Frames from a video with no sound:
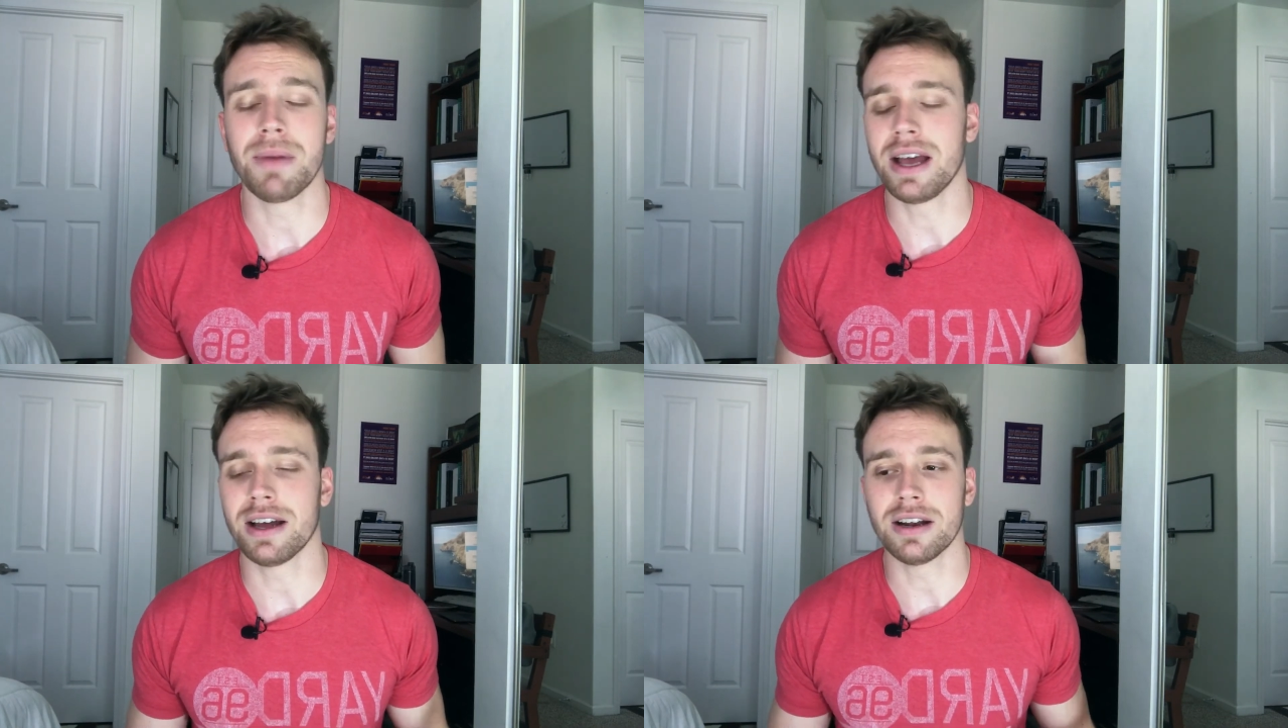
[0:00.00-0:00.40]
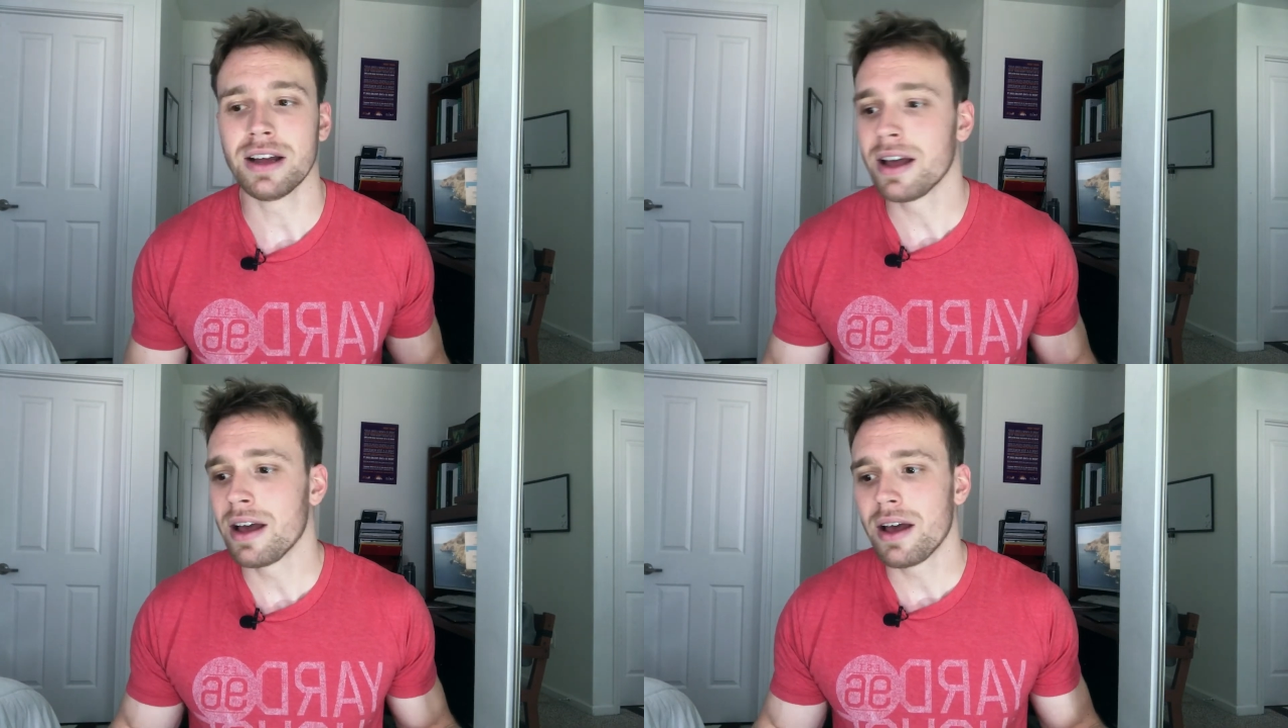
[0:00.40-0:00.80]
And,
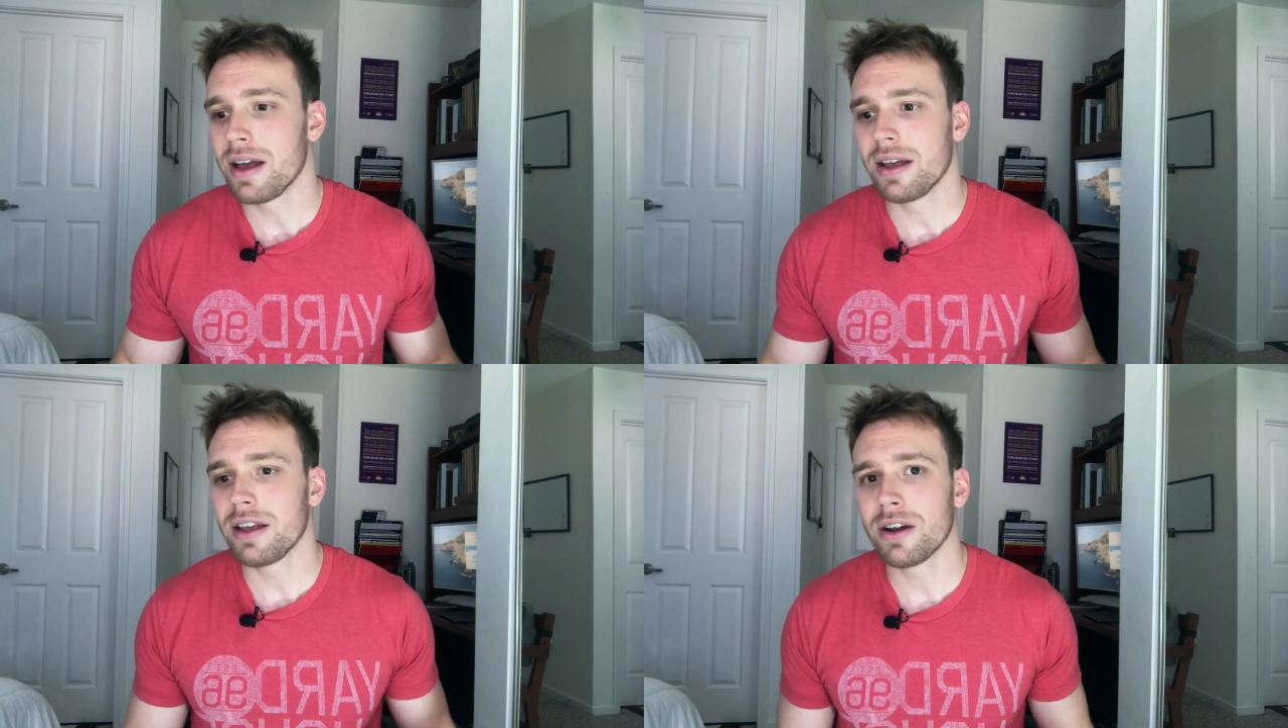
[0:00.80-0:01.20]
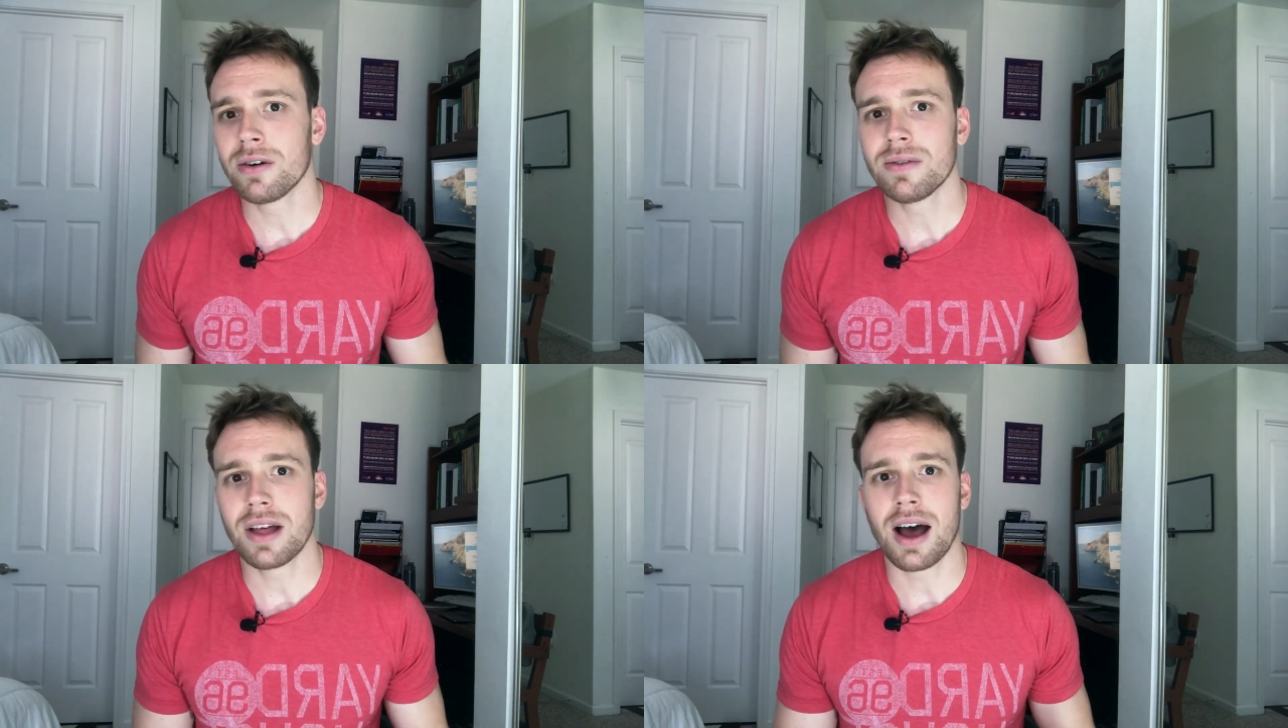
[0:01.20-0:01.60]
you
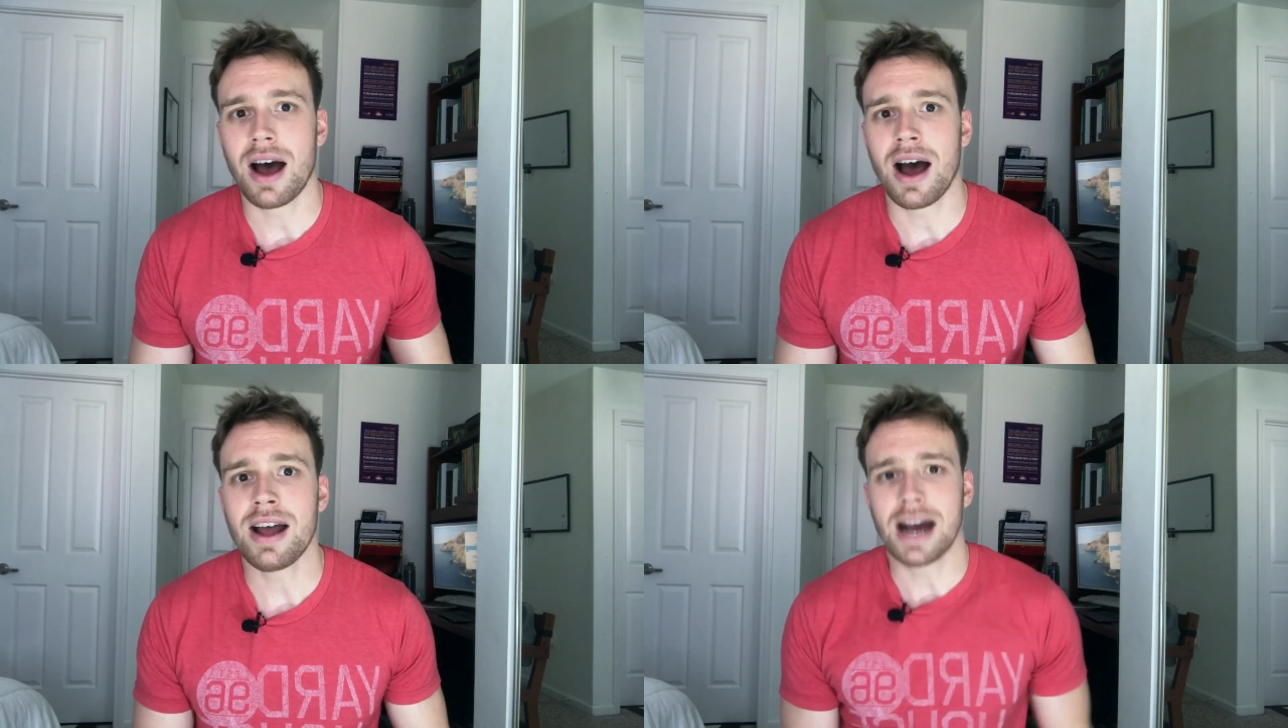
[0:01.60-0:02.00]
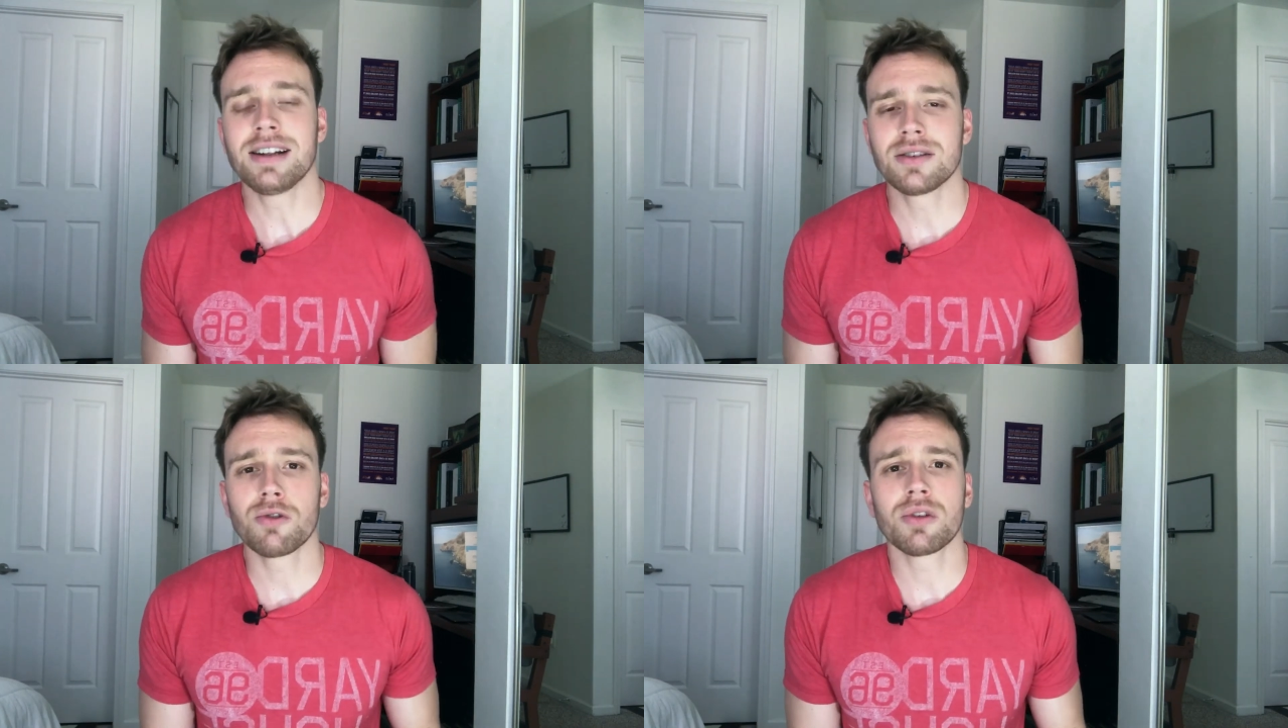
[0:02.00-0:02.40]
know, I, I
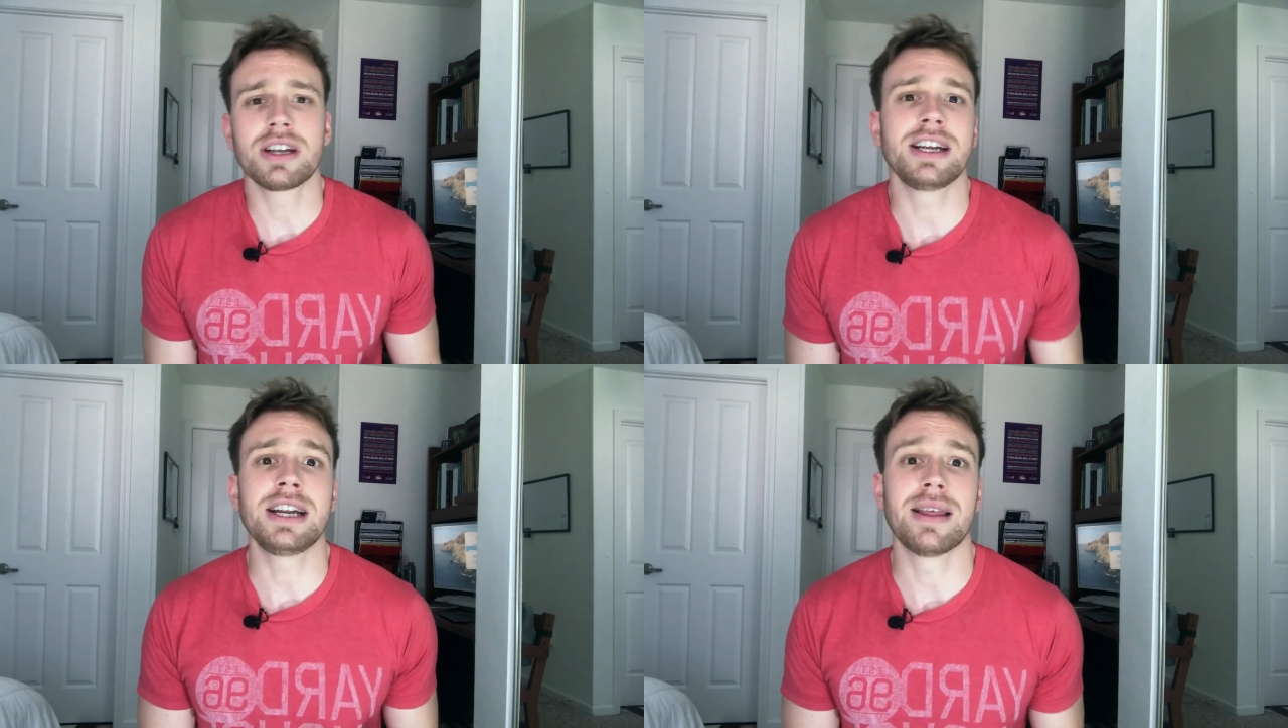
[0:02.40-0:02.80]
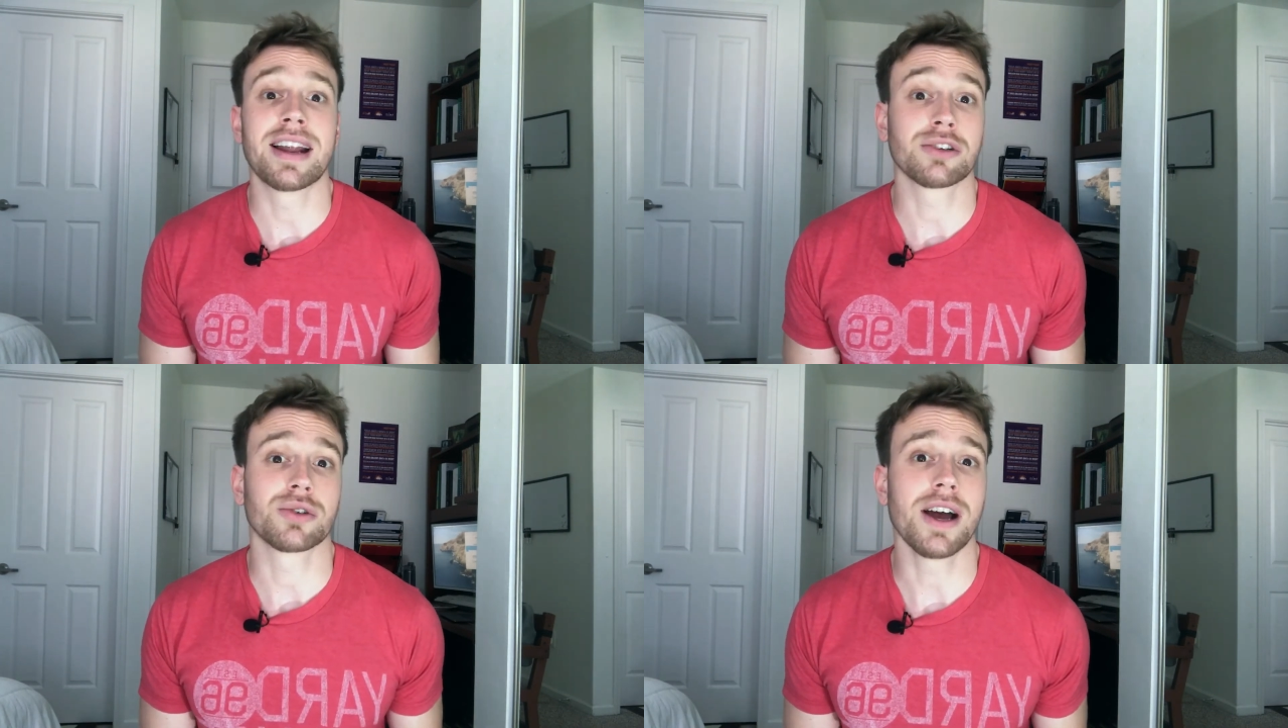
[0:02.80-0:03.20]
just don't really need that
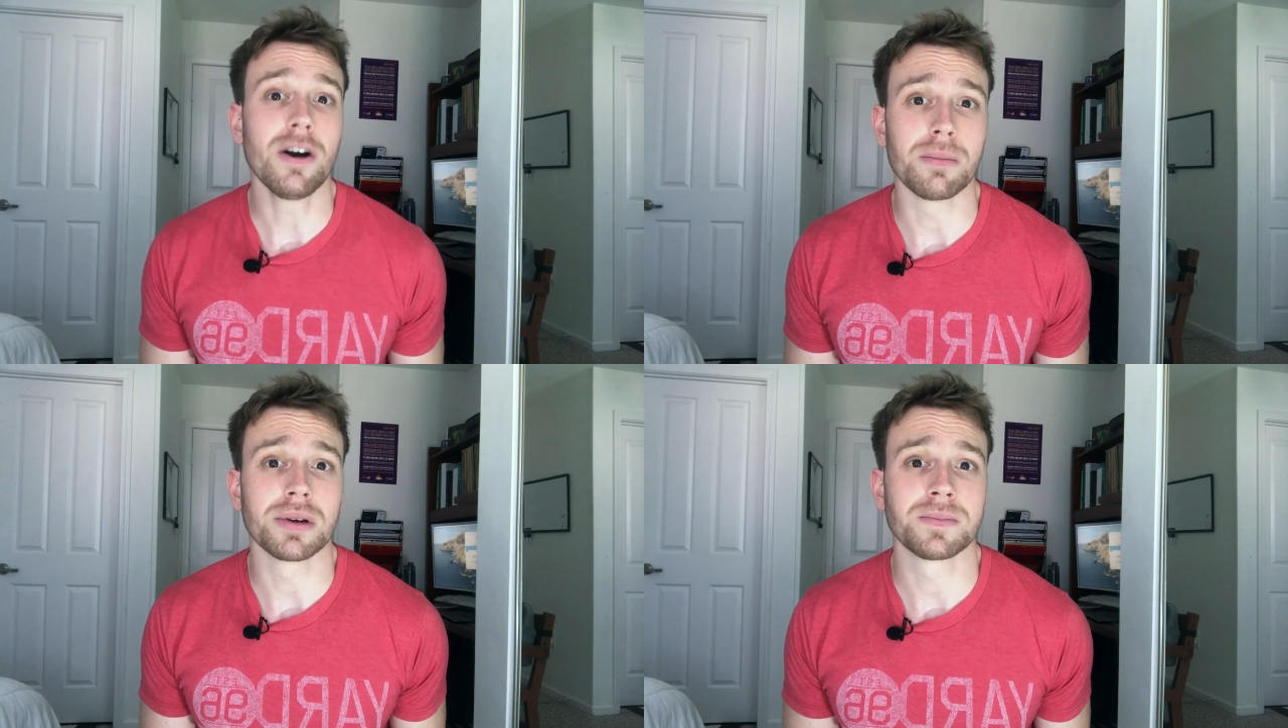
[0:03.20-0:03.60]
extra help.